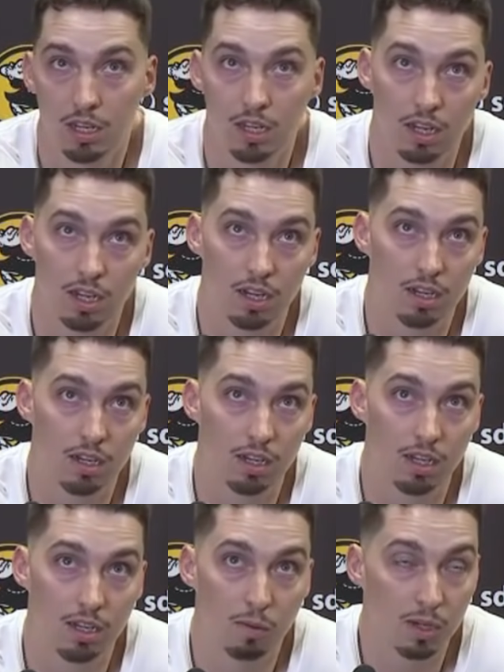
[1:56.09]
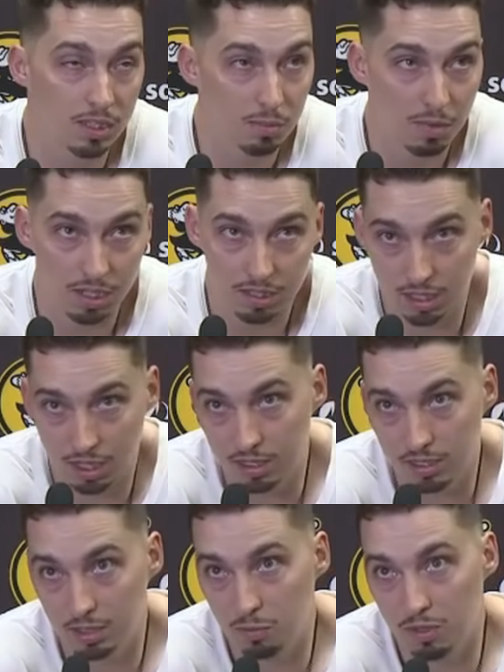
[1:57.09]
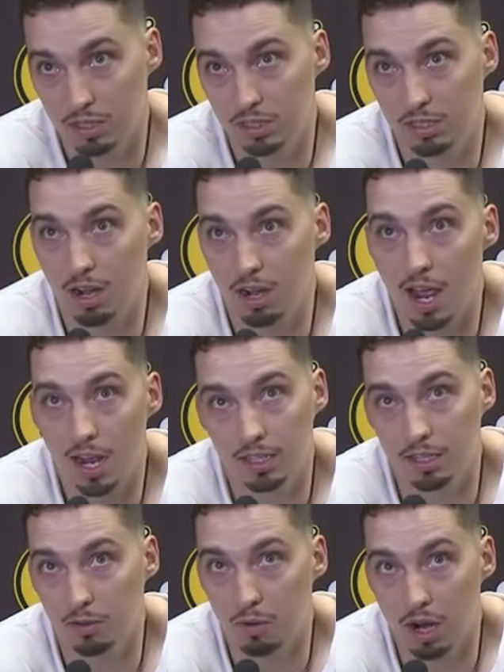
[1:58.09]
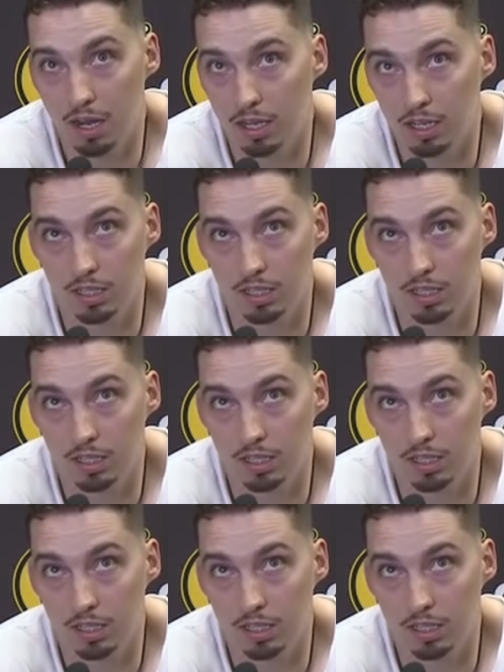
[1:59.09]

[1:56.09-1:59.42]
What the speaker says: And then once my changeup won't start acting right